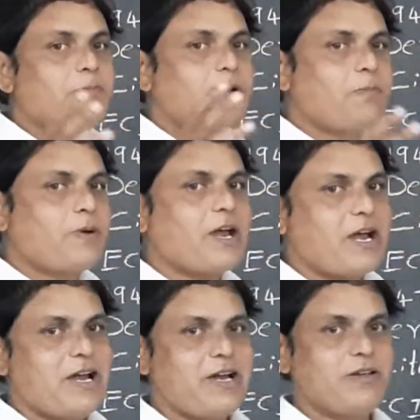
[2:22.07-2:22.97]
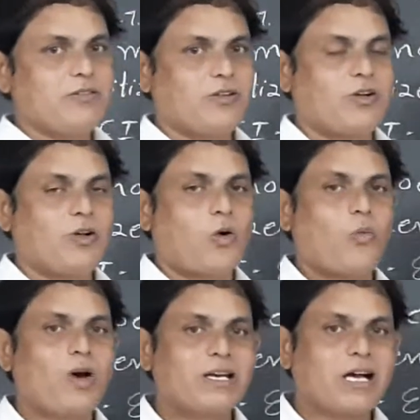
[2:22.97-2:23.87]
prepared
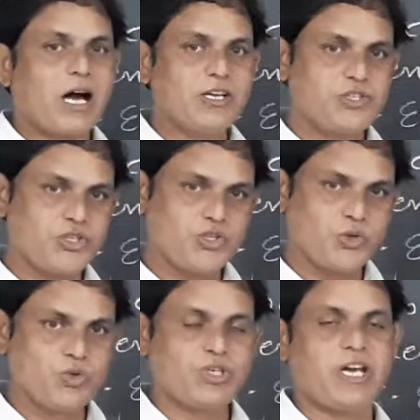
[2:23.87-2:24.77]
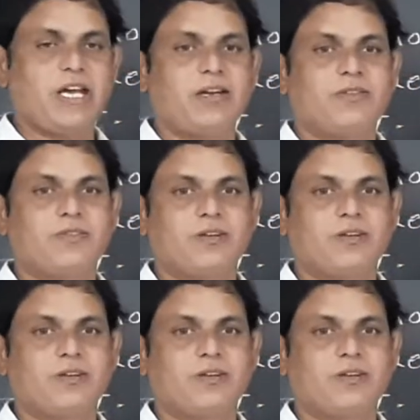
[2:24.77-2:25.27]
one constitution.